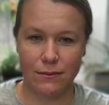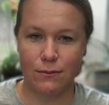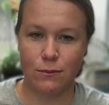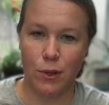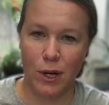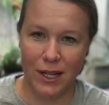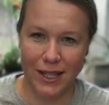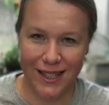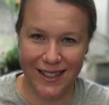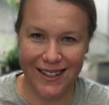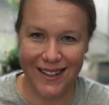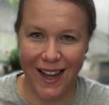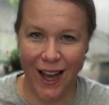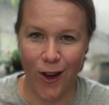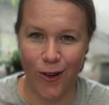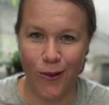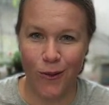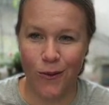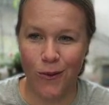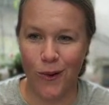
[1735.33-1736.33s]
breaking
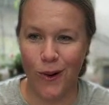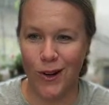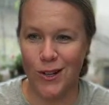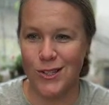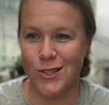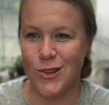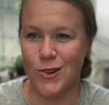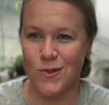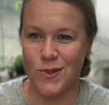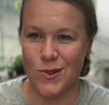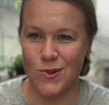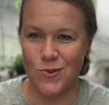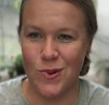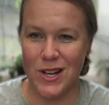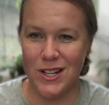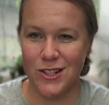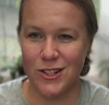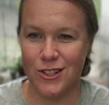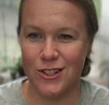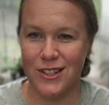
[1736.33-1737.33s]
down for us over the
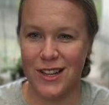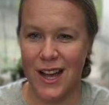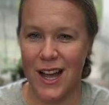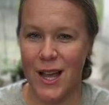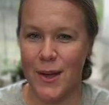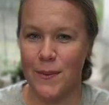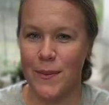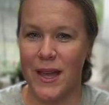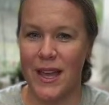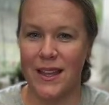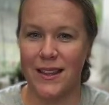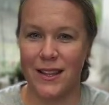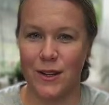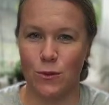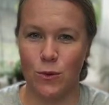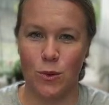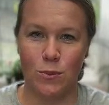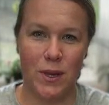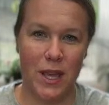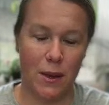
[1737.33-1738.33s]
winter time. And
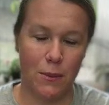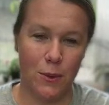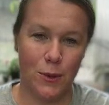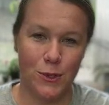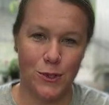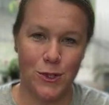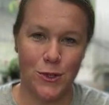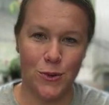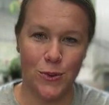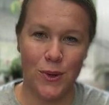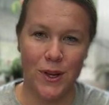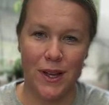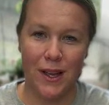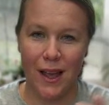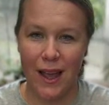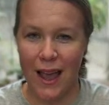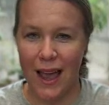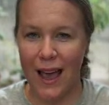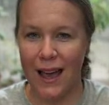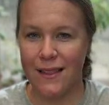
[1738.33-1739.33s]
then we'll be able to
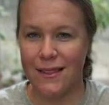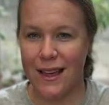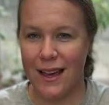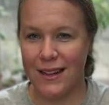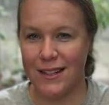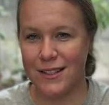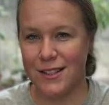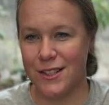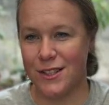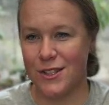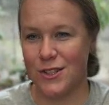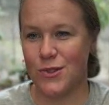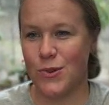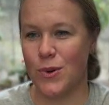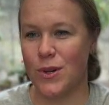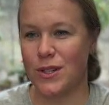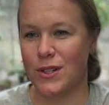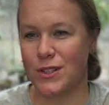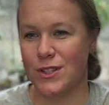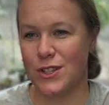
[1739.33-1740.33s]
add that into the
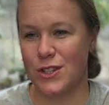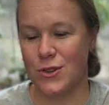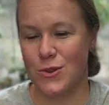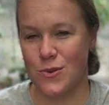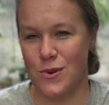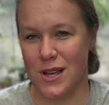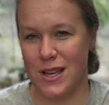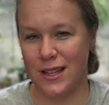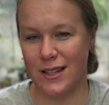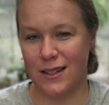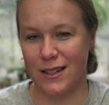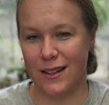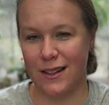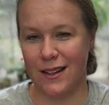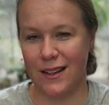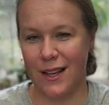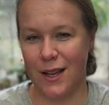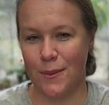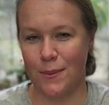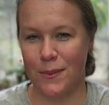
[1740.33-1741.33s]
soil too and
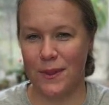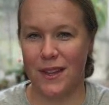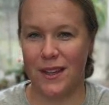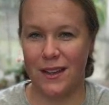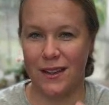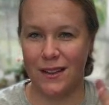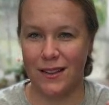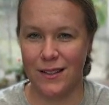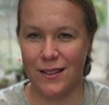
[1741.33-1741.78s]
come the